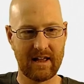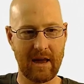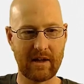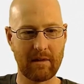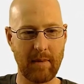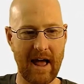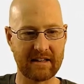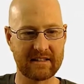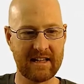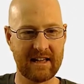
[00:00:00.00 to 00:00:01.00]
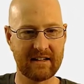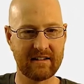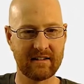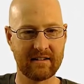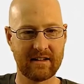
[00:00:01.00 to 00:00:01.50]
and we can pass
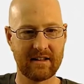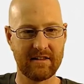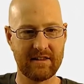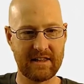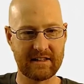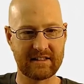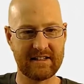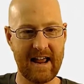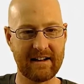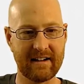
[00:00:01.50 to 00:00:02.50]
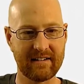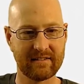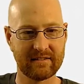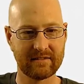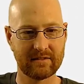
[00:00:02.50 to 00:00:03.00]
in this data.
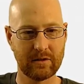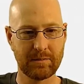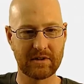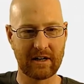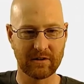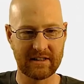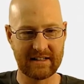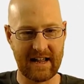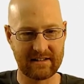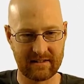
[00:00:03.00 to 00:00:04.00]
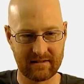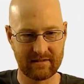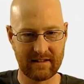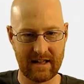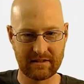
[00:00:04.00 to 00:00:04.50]
Oops, I called it date.
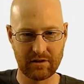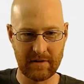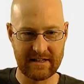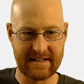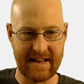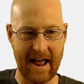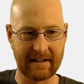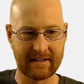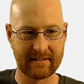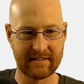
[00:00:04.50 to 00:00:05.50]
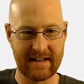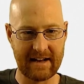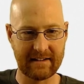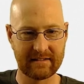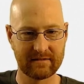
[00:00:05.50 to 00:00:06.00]
That should be data,
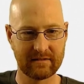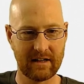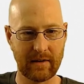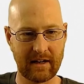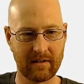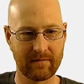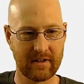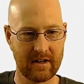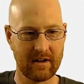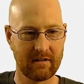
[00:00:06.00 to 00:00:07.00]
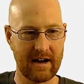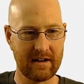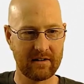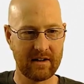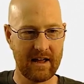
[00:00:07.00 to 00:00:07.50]
data. There we go,
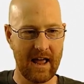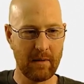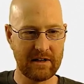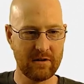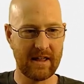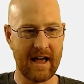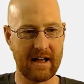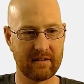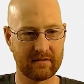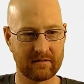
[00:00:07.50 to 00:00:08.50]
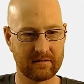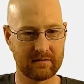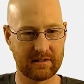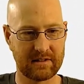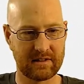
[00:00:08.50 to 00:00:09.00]
right? And we do that,
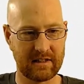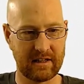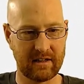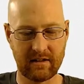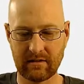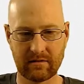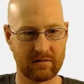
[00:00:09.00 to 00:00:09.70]
let's see,